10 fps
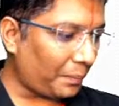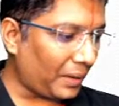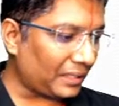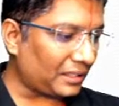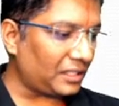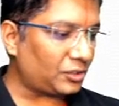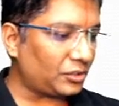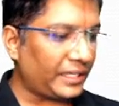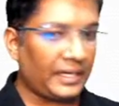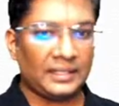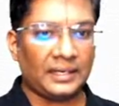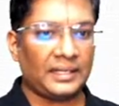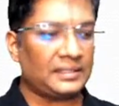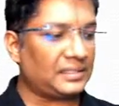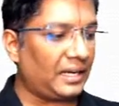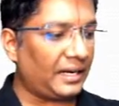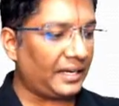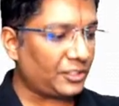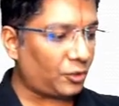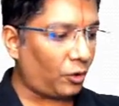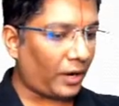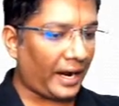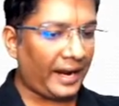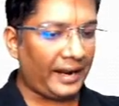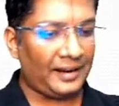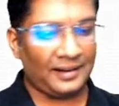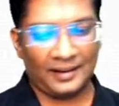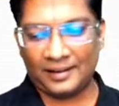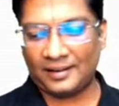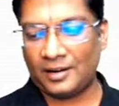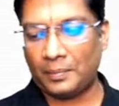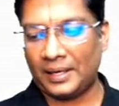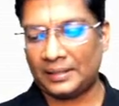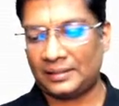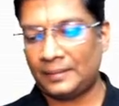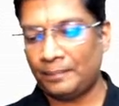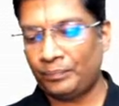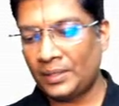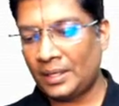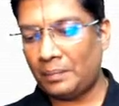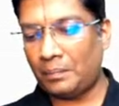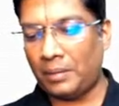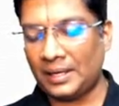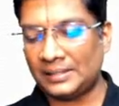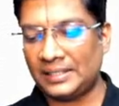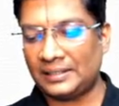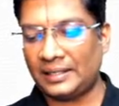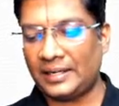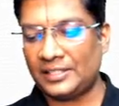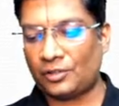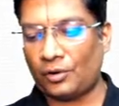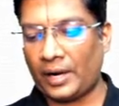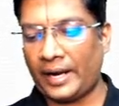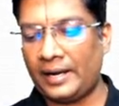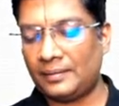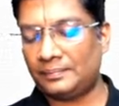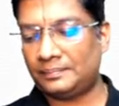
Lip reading: Bharat also said that is, sir, it is chloride. And not Bharat said that it is chloride.